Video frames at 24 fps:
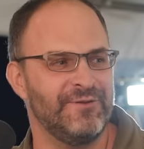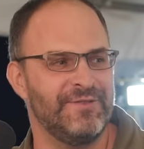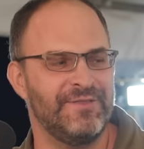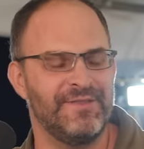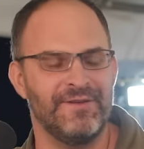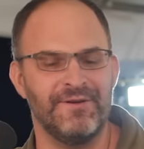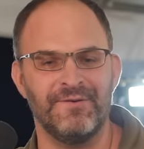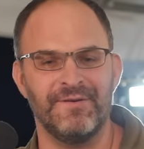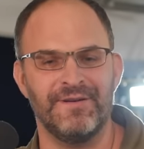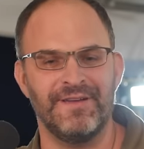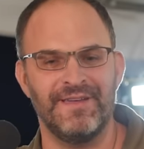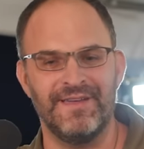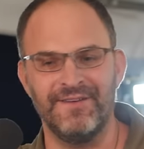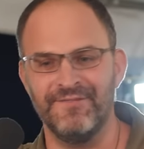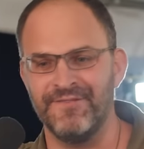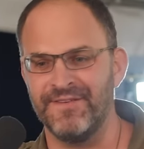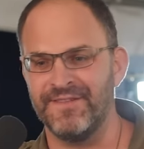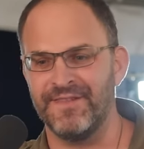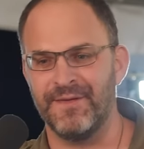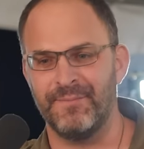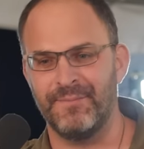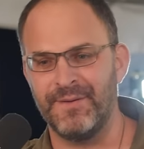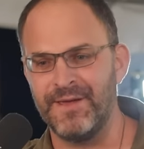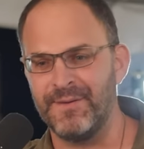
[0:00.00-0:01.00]
with you,
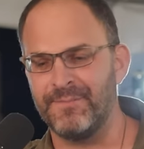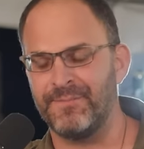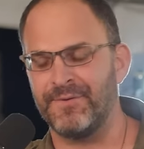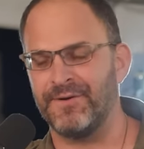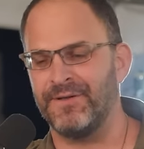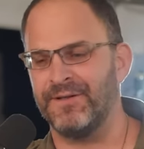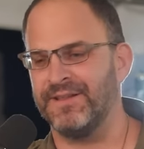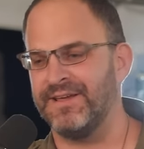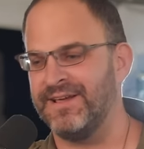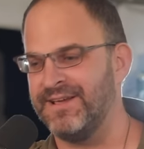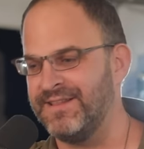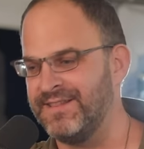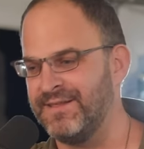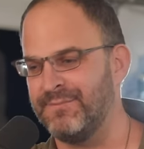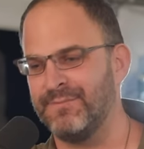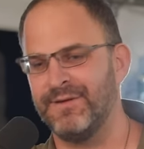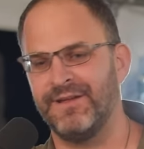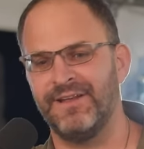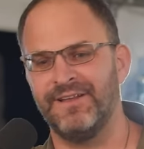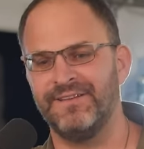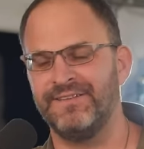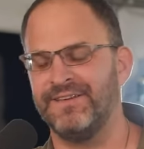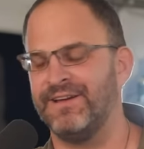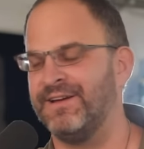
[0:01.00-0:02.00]
even the people in the
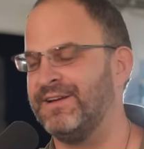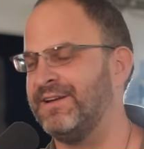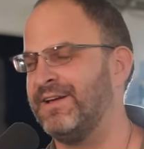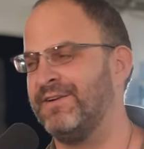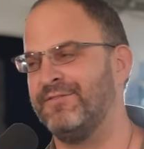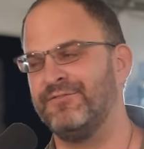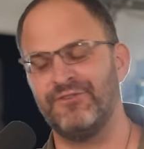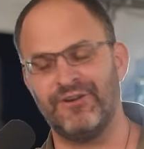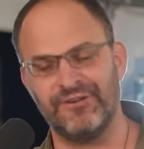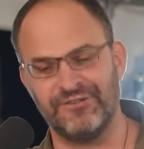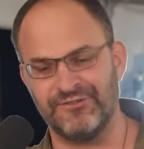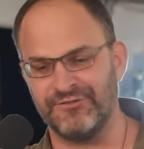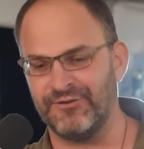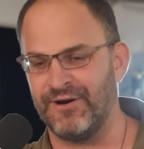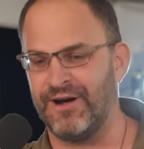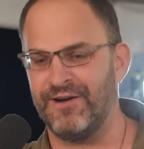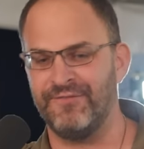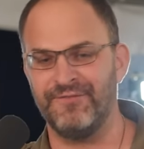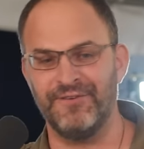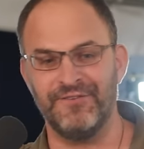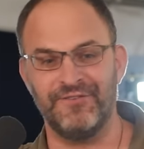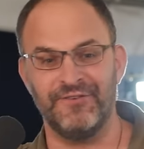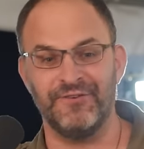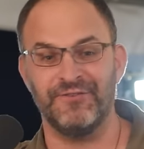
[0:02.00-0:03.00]
military, and I've talked to
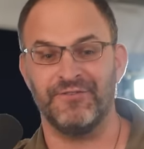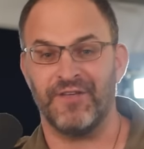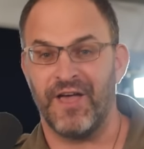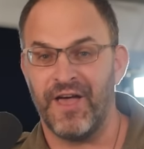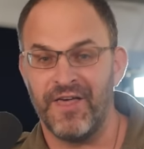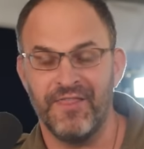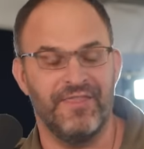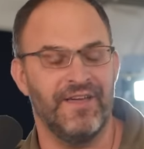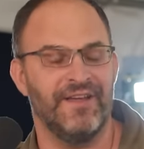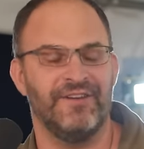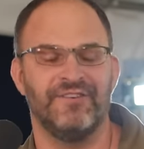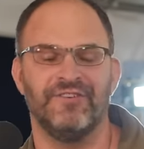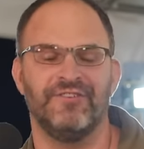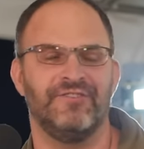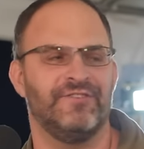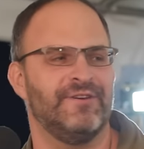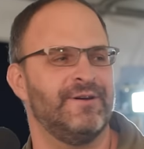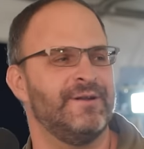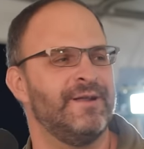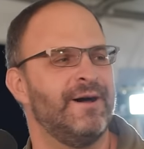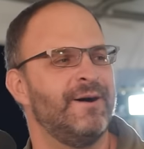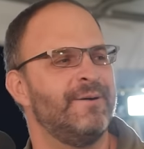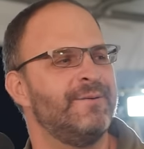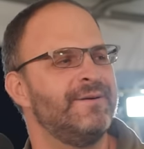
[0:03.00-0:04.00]
officers, they just
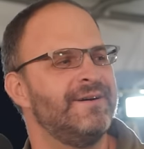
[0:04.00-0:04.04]
don't know.